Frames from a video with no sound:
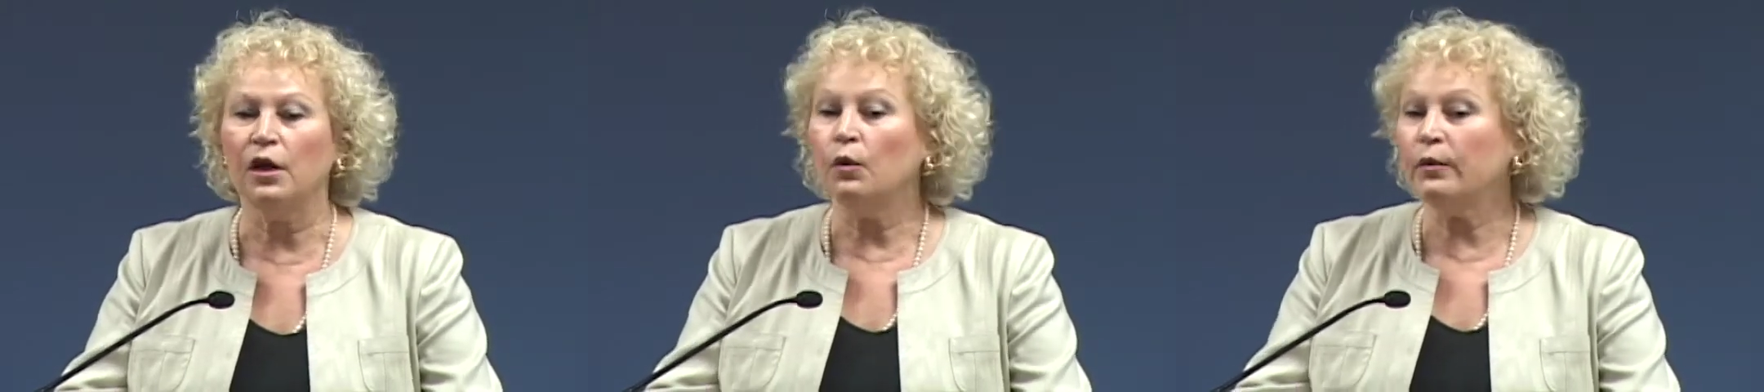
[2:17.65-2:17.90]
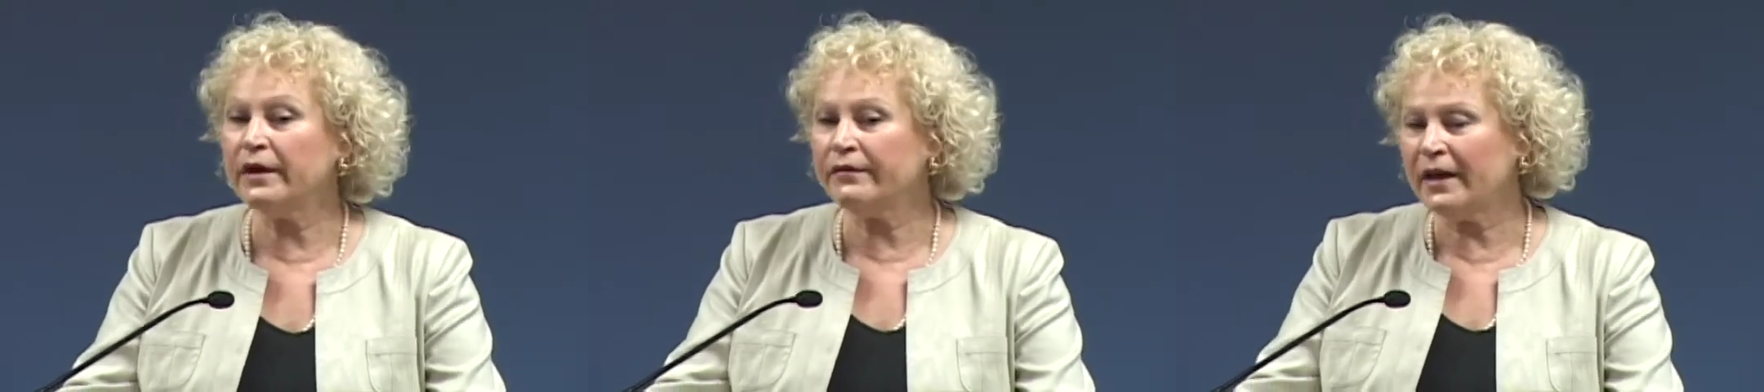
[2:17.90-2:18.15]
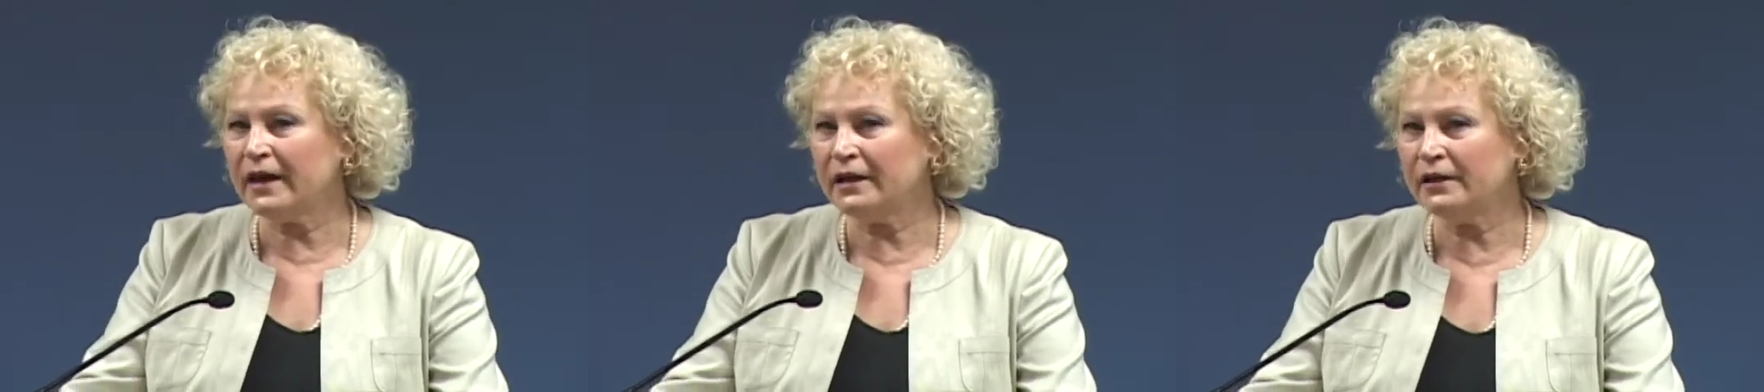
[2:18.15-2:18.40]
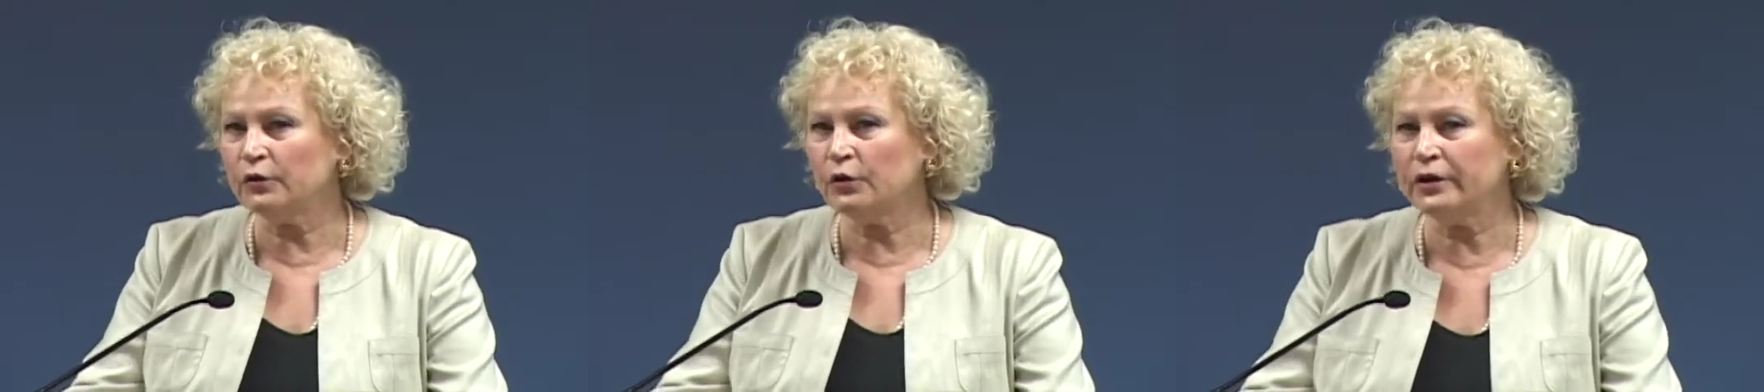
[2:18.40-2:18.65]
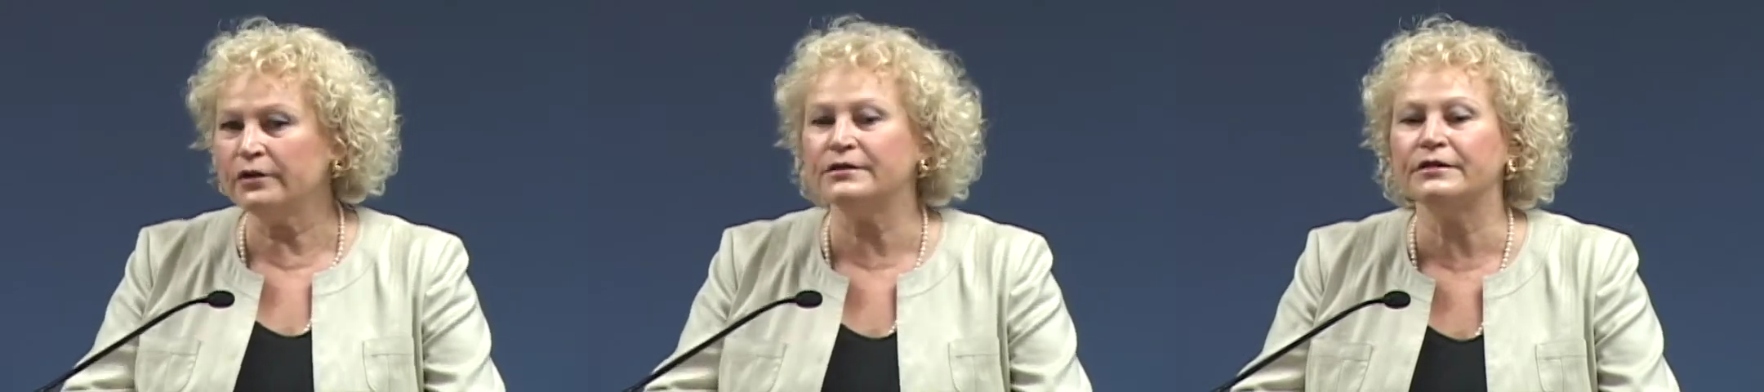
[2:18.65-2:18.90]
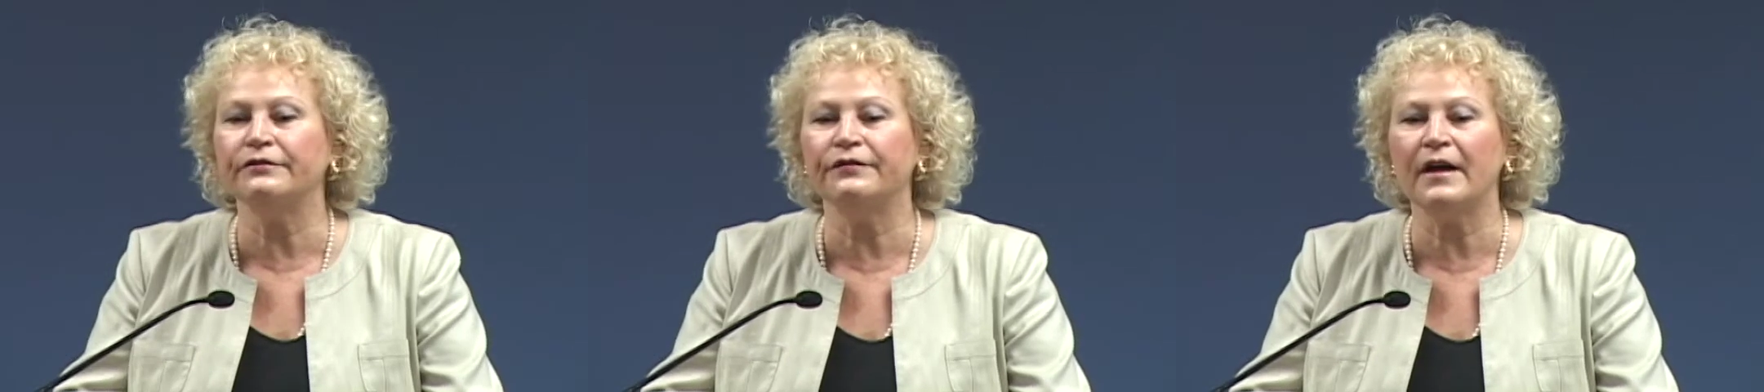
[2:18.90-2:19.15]
We have 80
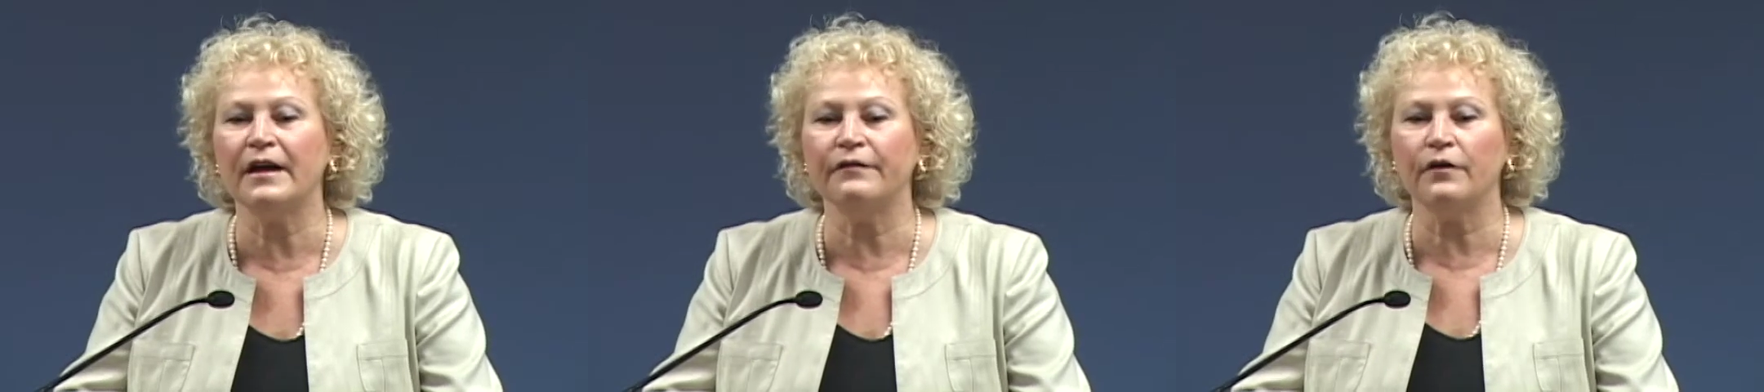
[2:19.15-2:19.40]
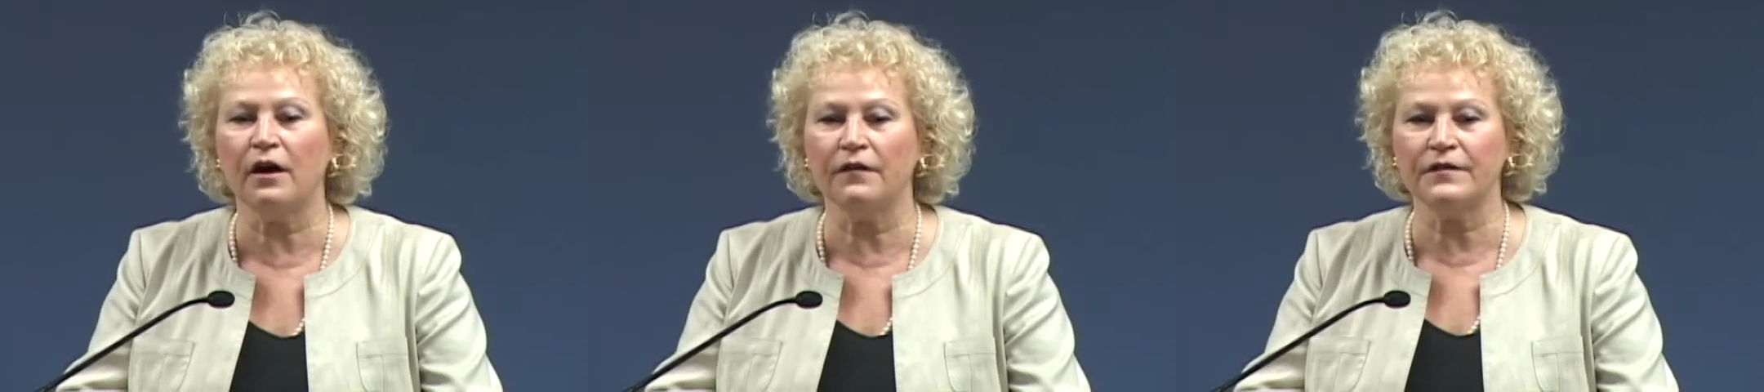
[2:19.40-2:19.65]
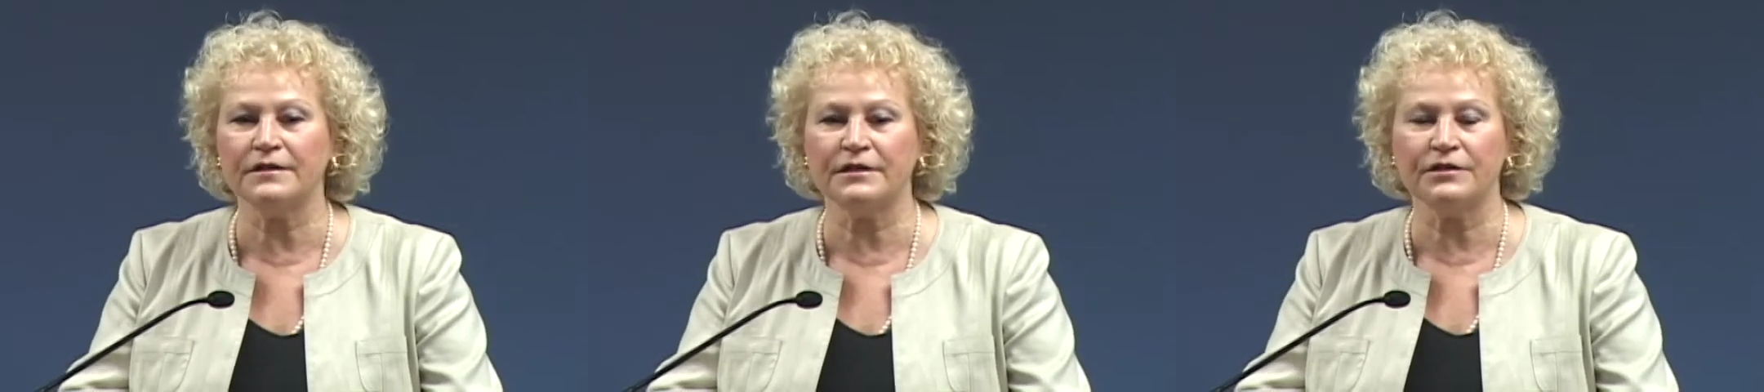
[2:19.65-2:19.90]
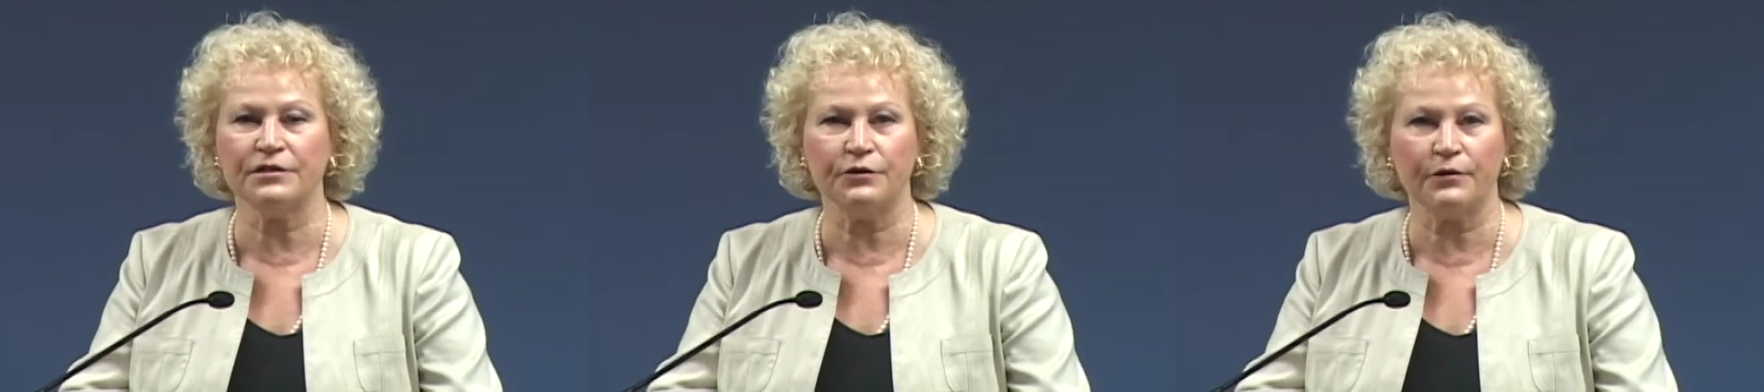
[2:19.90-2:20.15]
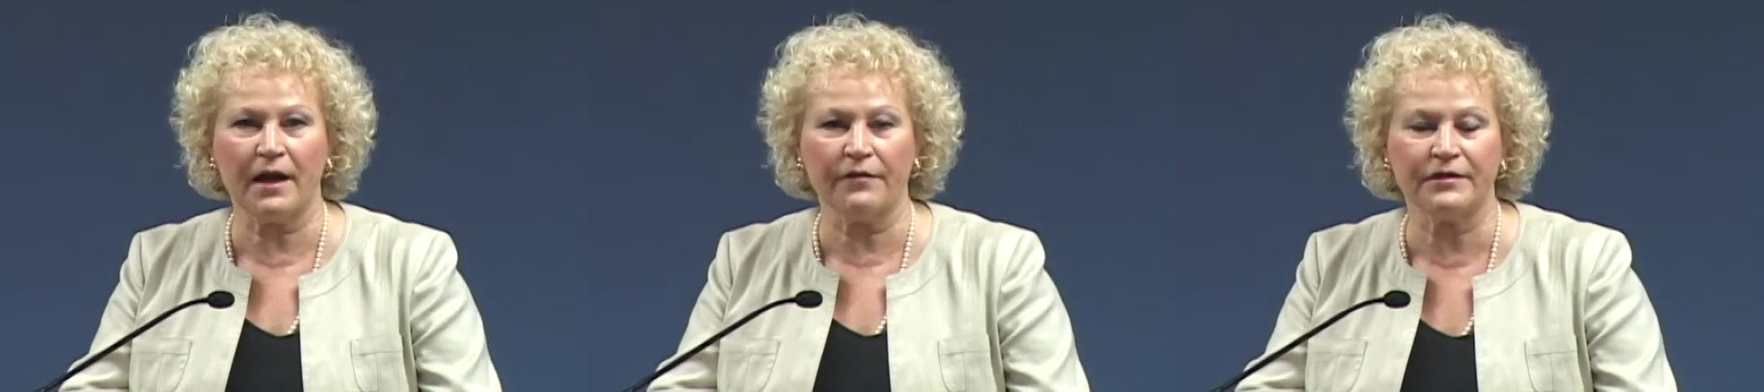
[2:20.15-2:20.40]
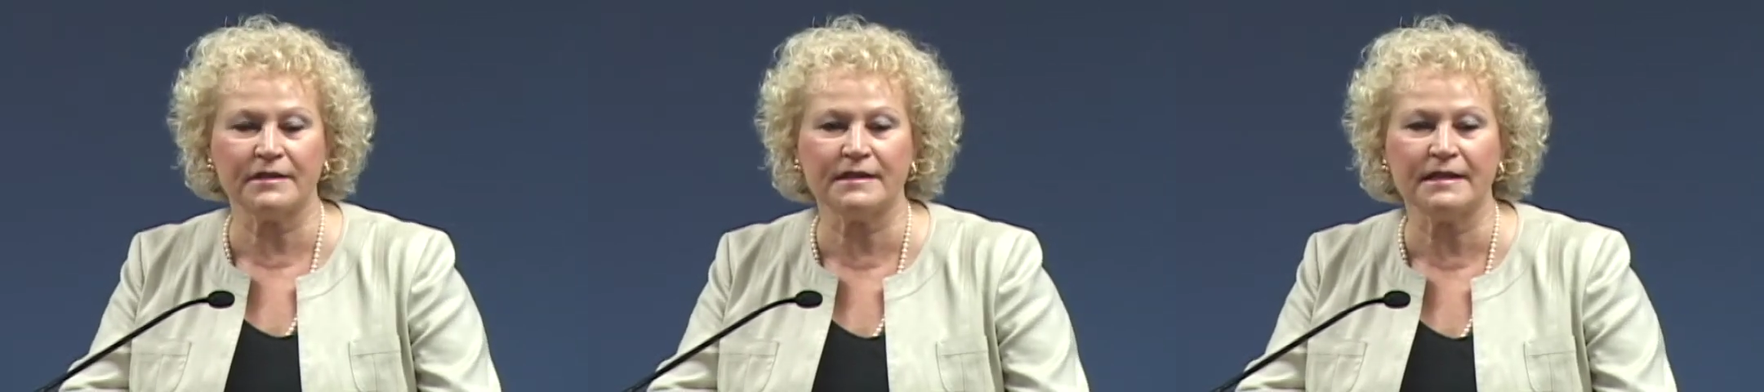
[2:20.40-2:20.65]
lawyers in 5 offices throughout
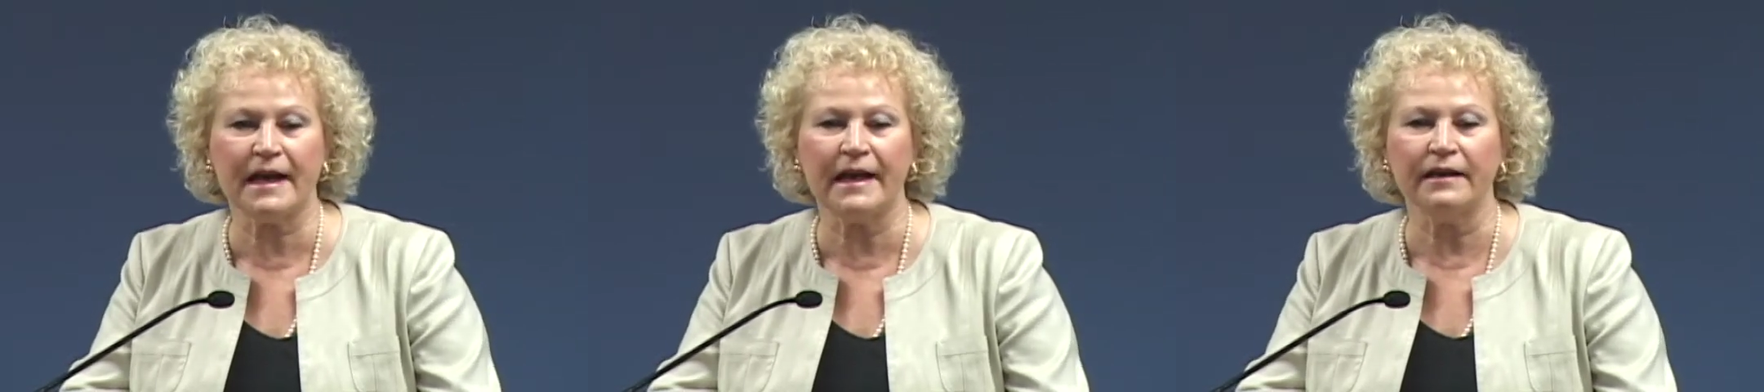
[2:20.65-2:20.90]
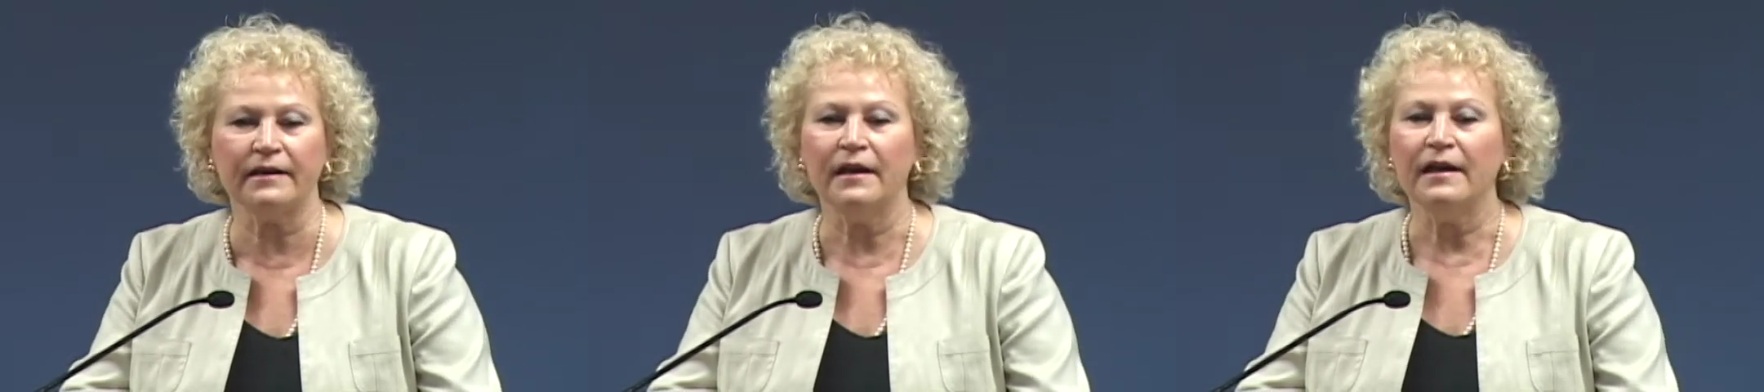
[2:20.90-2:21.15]
the state.